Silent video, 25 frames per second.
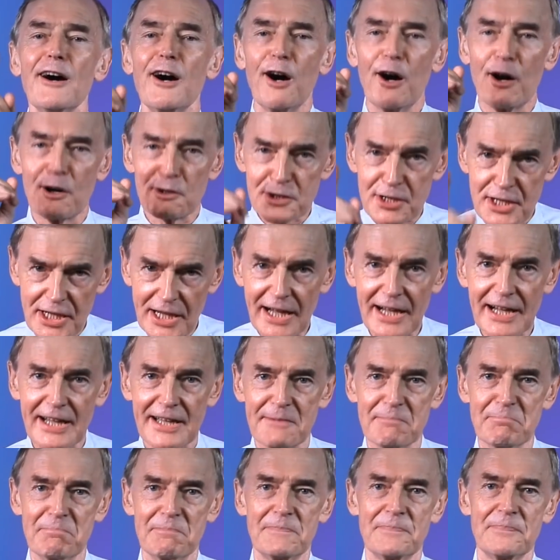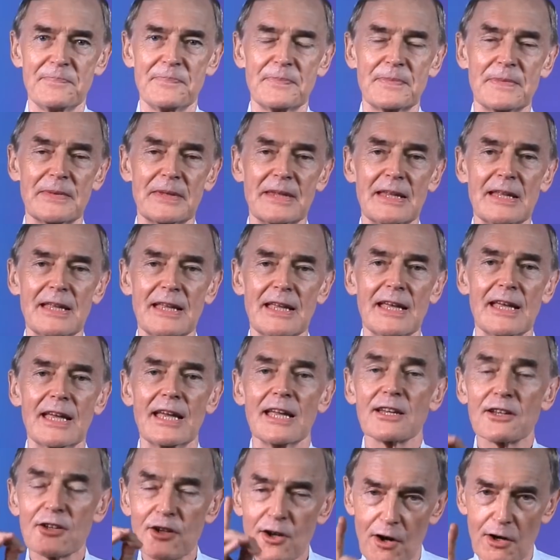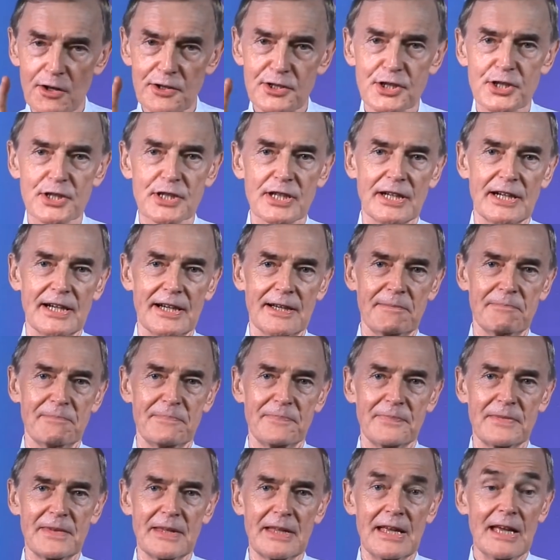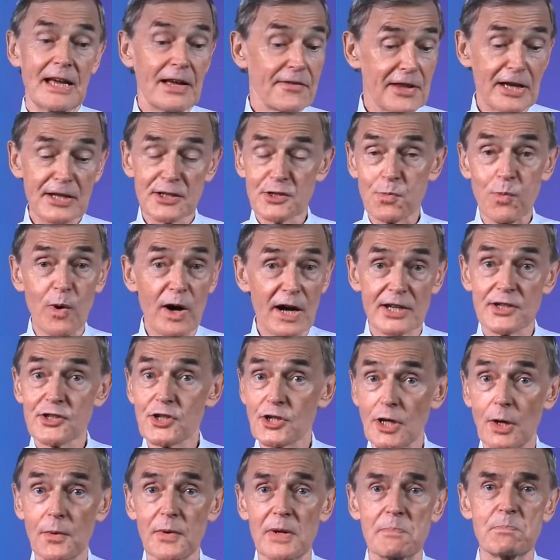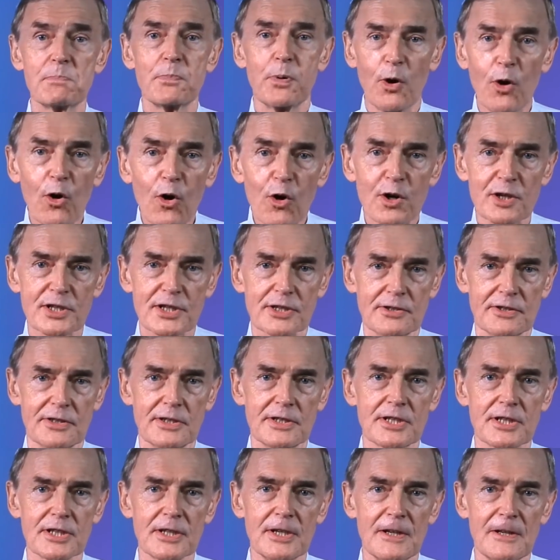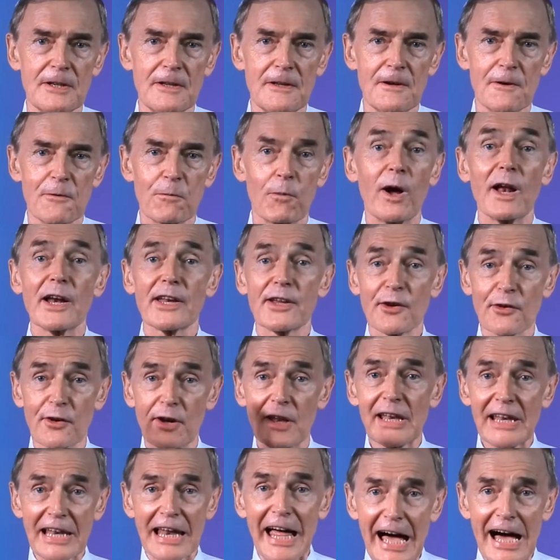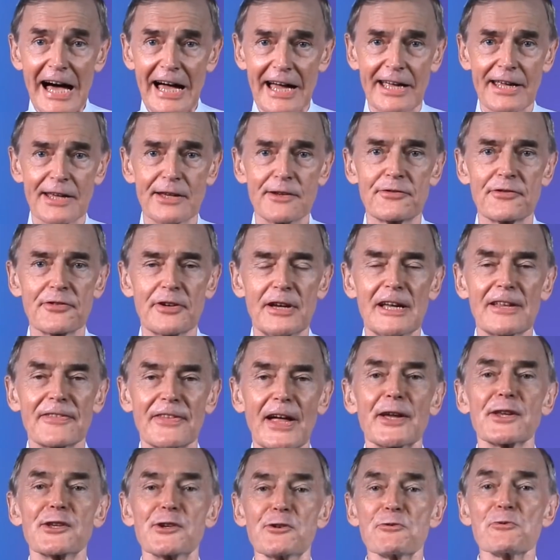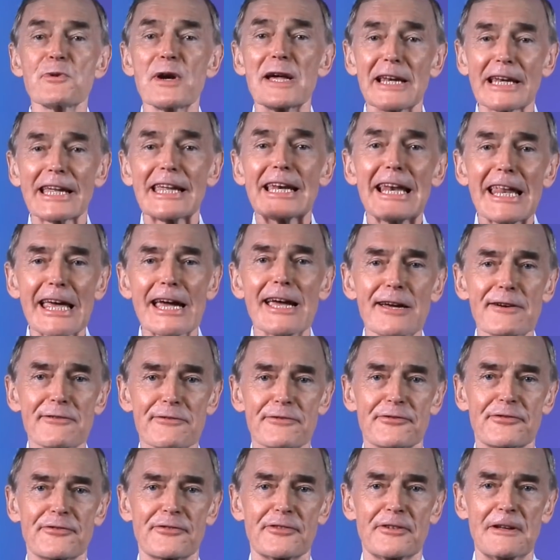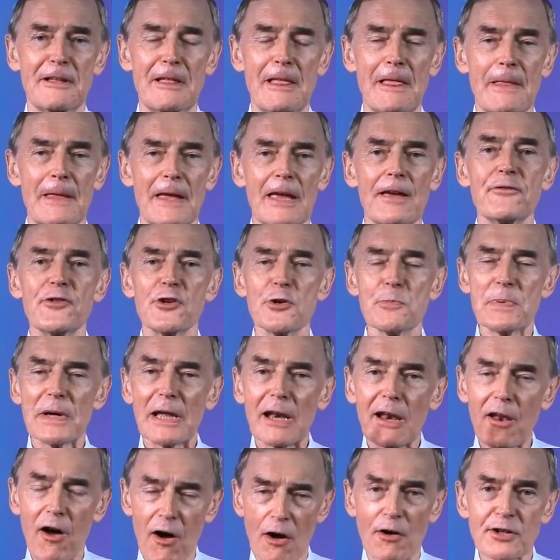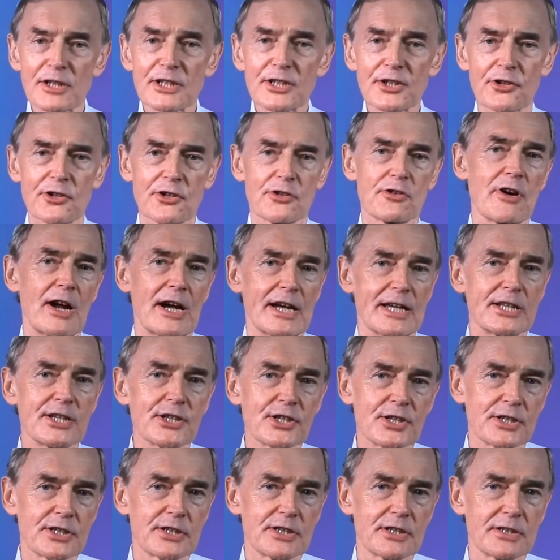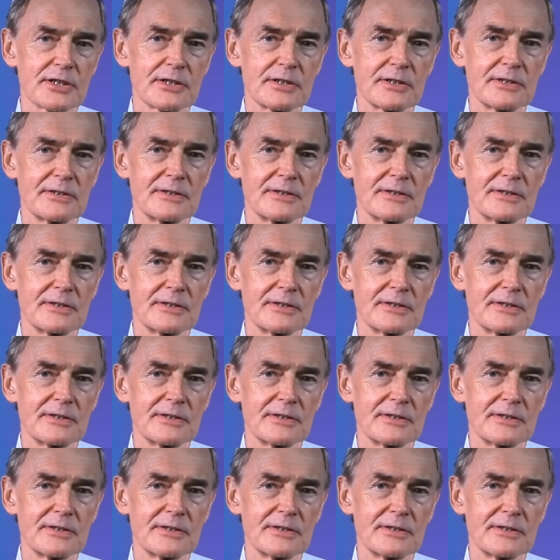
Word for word: on time, in God's time. And that's why it's so important while you're alive that you really live. If you belong to Christ,